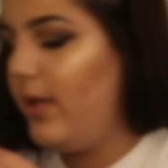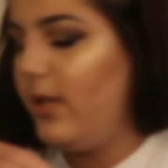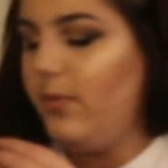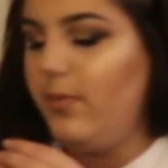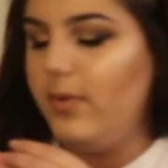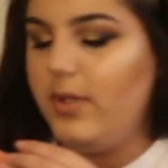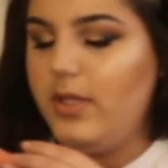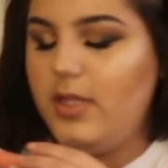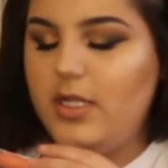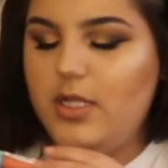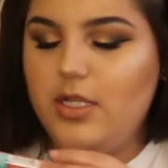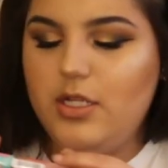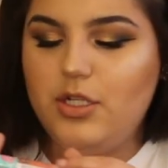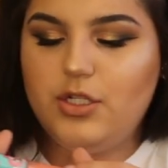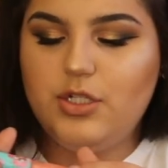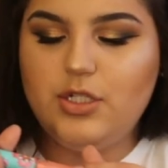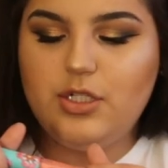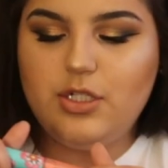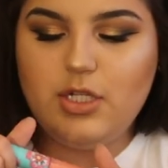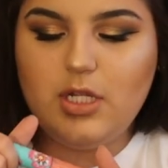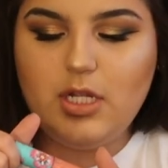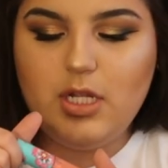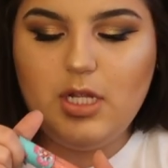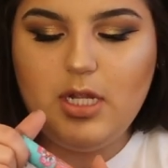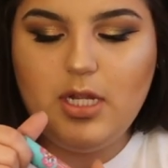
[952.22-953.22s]
and with the
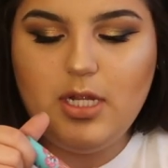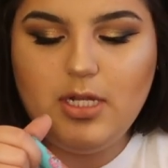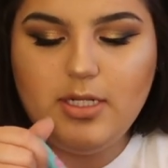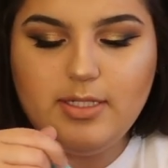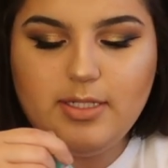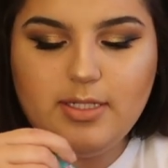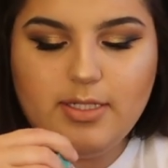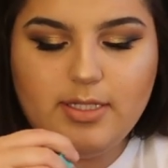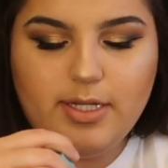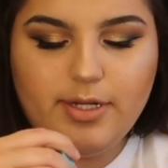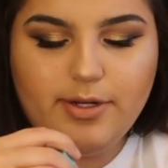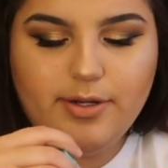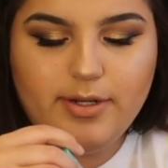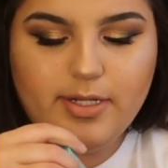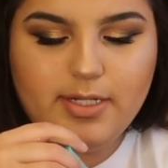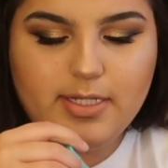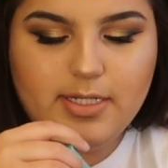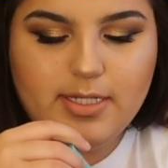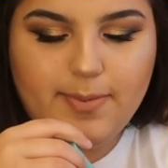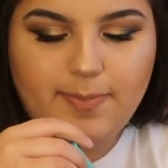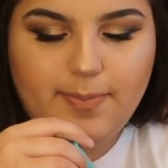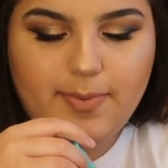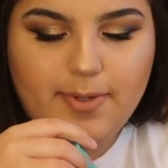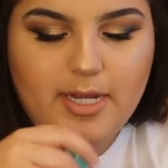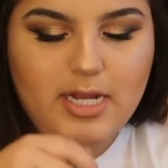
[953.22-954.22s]
shade
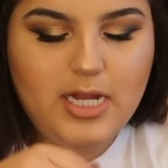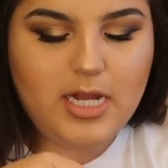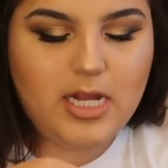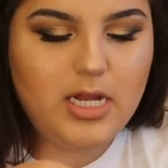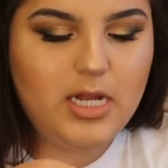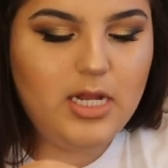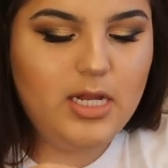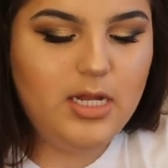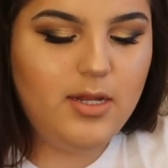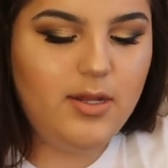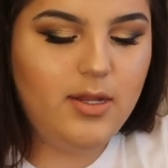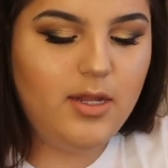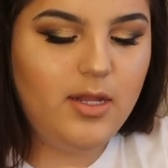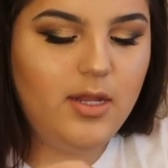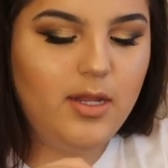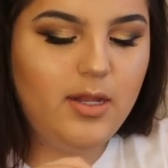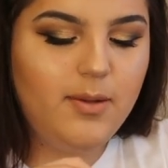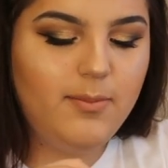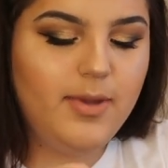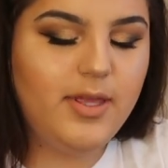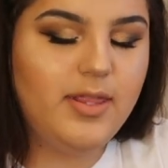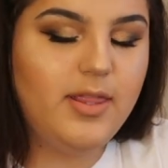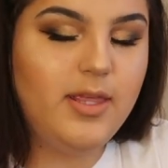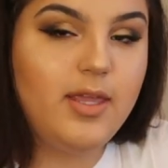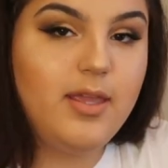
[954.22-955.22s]
Serendipity
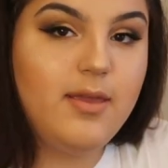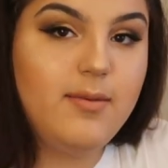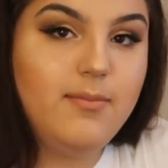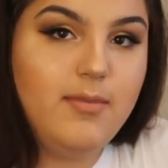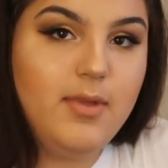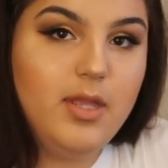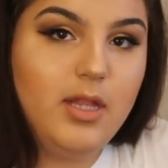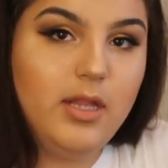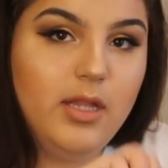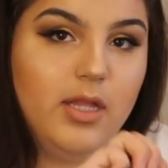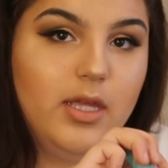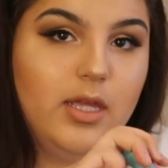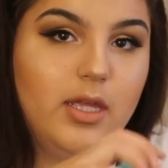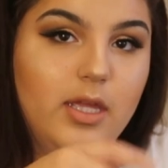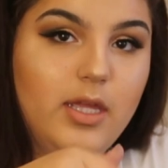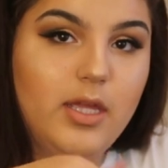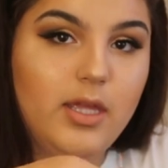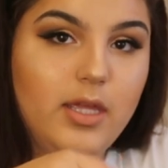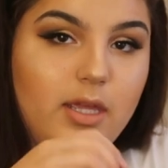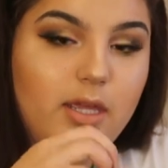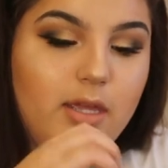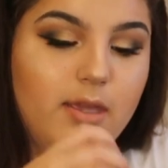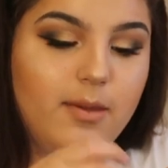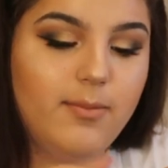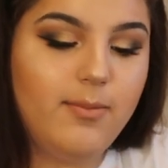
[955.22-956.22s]
by the
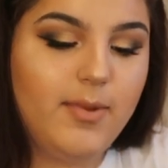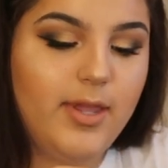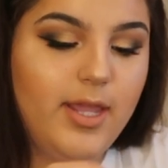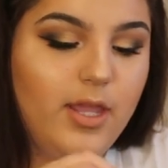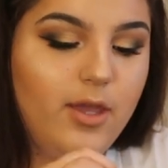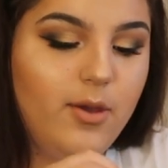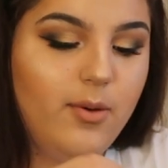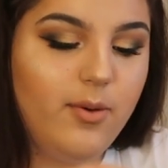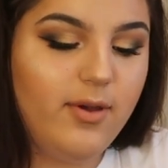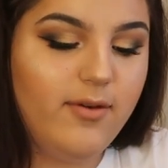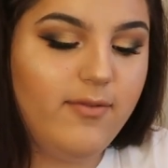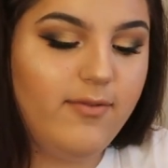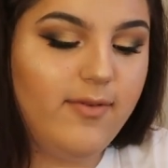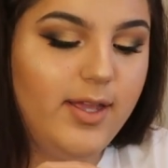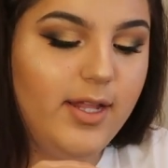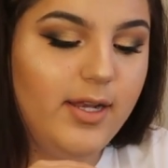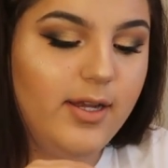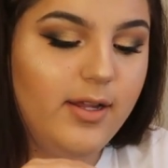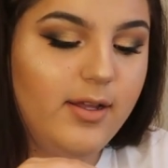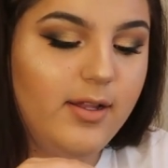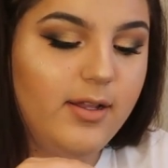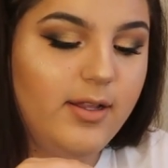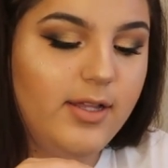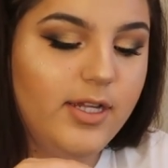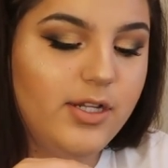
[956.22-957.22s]
Camila Cabello
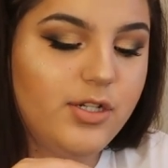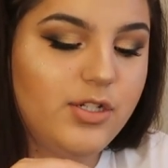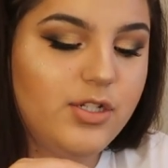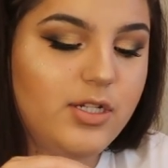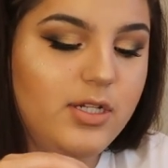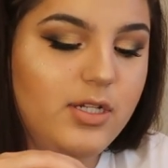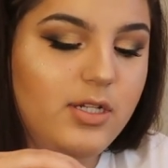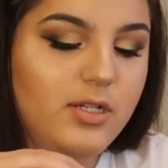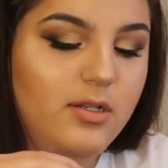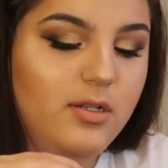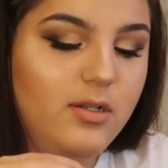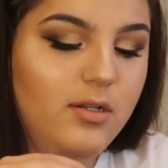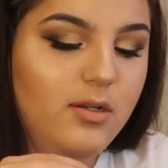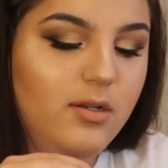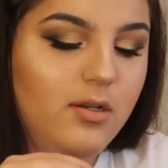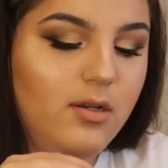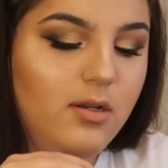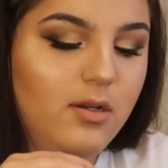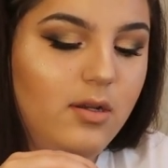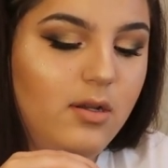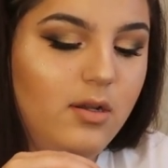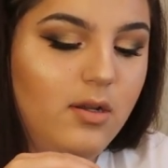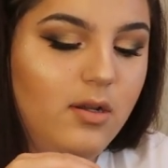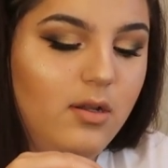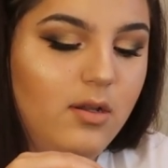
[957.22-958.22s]
Havana Collection.
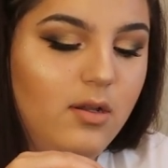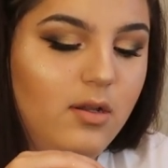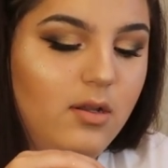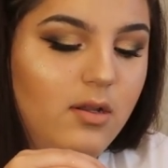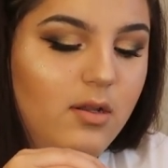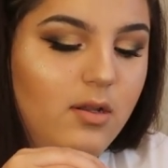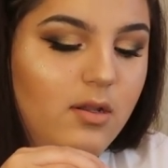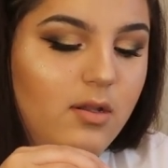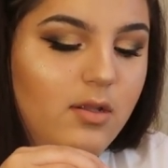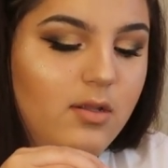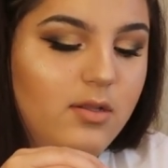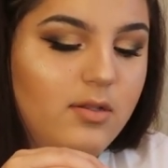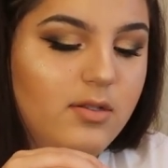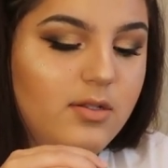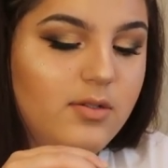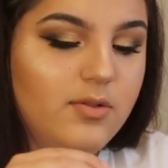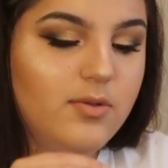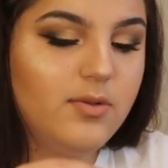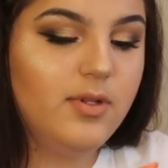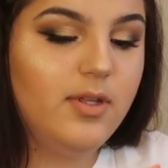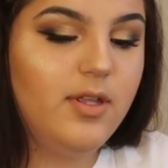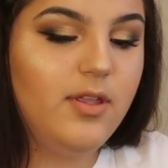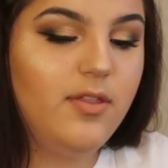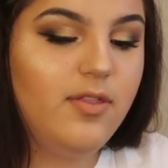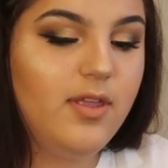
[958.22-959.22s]
It's
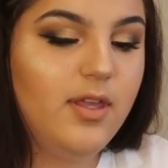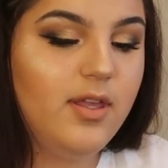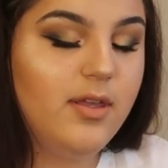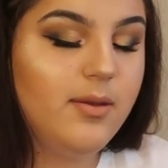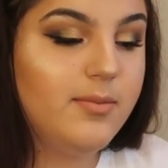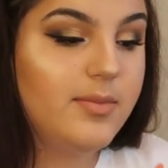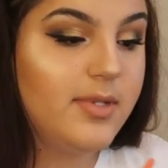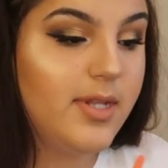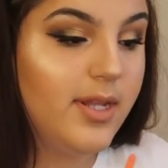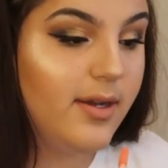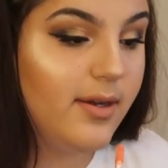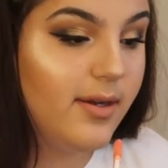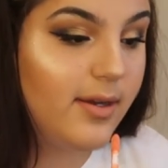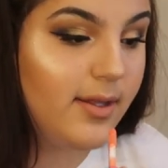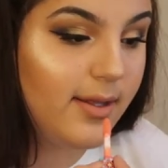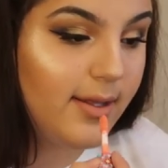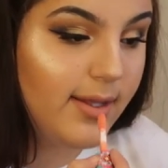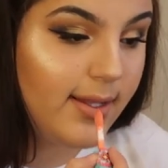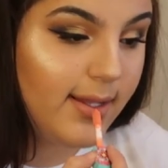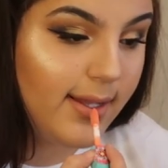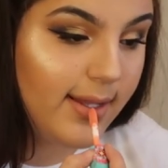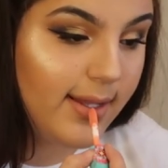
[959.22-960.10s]
really thick, I'm scared.